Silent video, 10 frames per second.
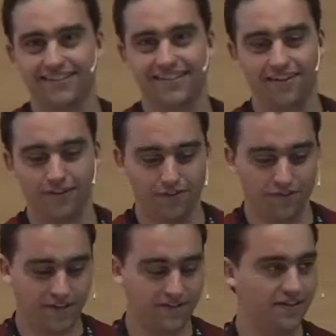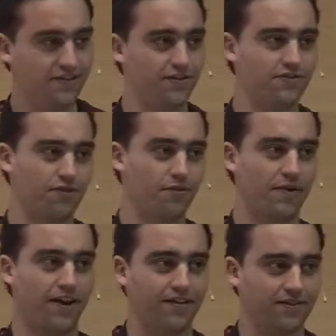Now it's the sys
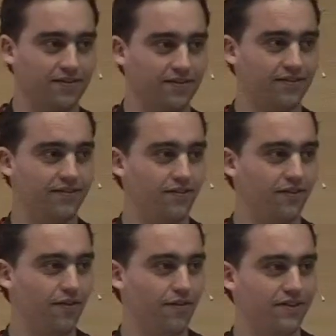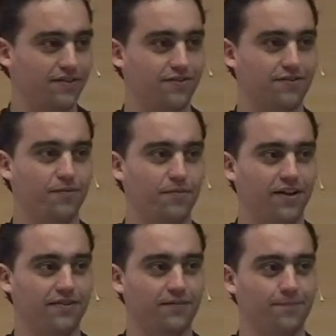command. Do you know that sys
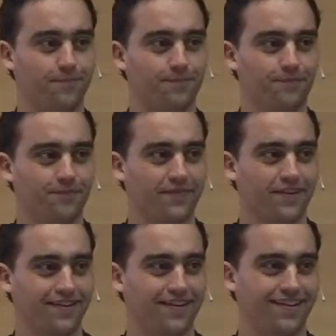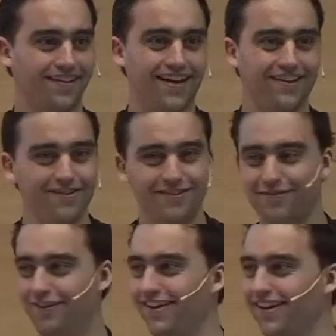command? I couldn't
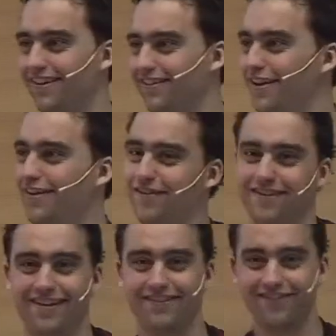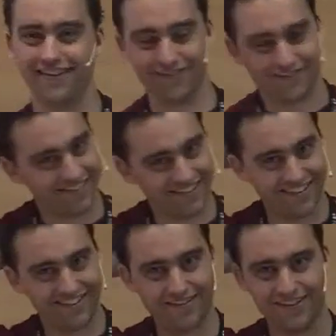forget. I, I, I, really
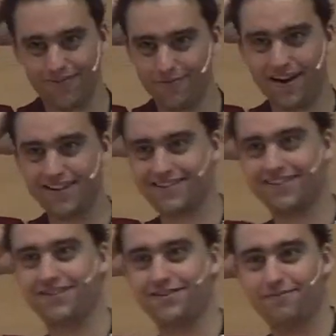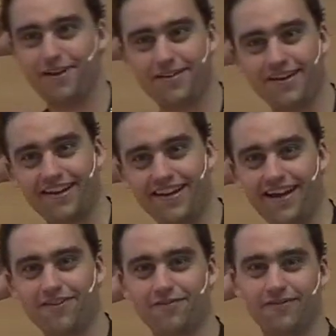why is it just me that I
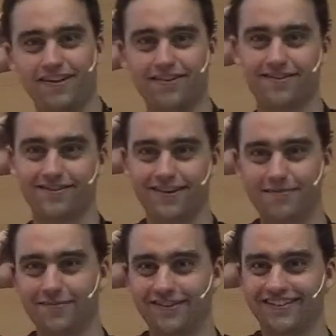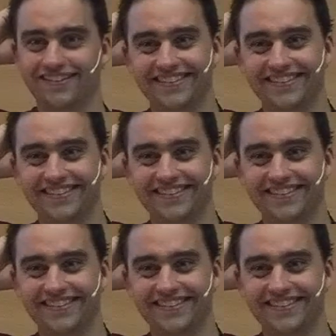cannot forget this number?